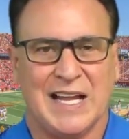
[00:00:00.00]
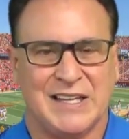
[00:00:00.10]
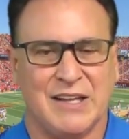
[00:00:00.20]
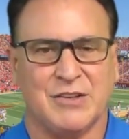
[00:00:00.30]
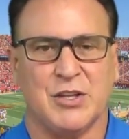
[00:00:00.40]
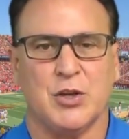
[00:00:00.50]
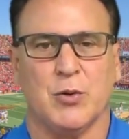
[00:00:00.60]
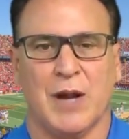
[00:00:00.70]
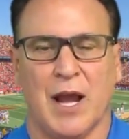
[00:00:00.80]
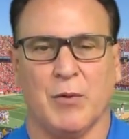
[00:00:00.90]

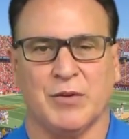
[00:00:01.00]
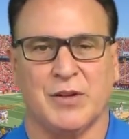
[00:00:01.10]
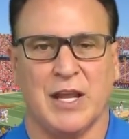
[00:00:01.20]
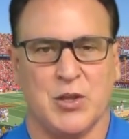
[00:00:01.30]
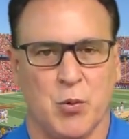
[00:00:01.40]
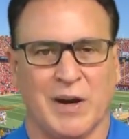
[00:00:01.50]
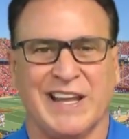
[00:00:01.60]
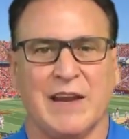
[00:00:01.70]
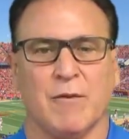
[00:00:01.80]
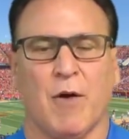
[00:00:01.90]
TCU and Iowa State. You want to
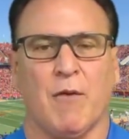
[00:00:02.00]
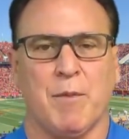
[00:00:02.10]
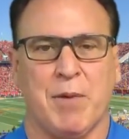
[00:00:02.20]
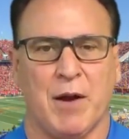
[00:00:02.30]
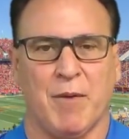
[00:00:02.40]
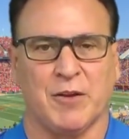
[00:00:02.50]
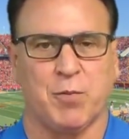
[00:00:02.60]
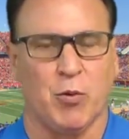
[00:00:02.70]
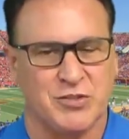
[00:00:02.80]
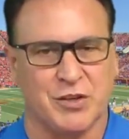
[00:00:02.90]
get involved with Paramount
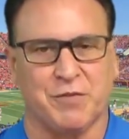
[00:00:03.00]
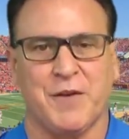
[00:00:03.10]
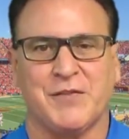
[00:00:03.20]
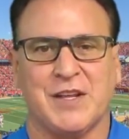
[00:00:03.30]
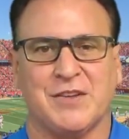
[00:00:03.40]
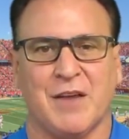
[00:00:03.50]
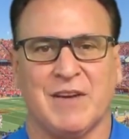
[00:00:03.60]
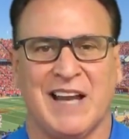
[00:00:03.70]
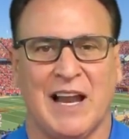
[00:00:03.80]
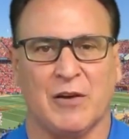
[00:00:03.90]
Sports, just
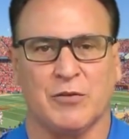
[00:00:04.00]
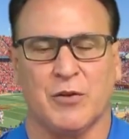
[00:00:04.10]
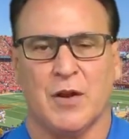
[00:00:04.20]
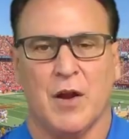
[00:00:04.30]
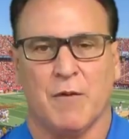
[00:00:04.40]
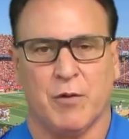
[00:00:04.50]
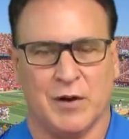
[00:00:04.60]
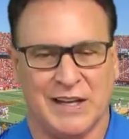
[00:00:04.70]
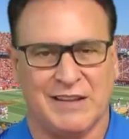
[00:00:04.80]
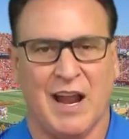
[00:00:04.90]
$57 for
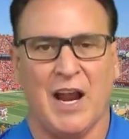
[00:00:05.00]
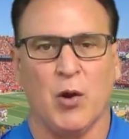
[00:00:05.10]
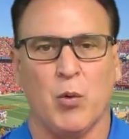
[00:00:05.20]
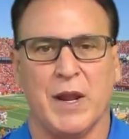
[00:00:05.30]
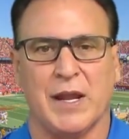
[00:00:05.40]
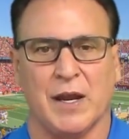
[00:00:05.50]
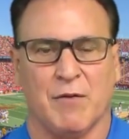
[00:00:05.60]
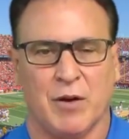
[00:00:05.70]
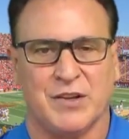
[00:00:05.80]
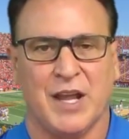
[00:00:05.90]
an entire weekend of
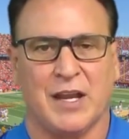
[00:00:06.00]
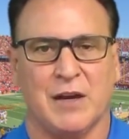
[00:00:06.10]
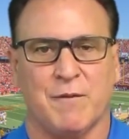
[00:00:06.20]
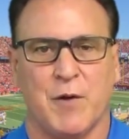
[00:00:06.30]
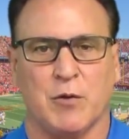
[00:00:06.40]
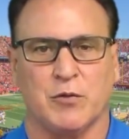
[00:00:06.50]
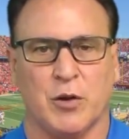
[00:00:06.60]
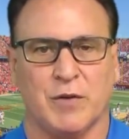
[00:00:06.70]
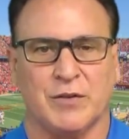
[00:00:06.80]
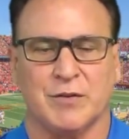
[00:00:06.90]
our executive phone
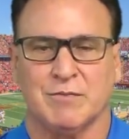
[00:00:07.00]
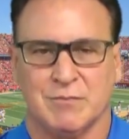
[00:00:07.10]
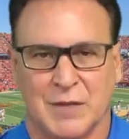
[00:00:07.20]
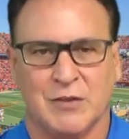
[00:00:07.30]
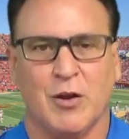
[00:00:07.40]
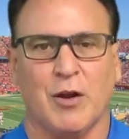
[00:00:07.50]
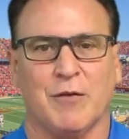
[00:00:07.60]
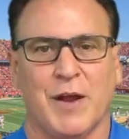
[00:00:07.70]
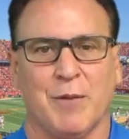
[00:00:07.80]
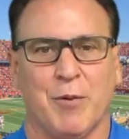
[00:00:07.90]
service. It's all
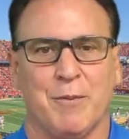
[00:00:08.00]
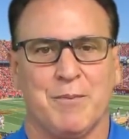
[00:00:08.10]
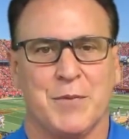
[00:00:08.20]
available,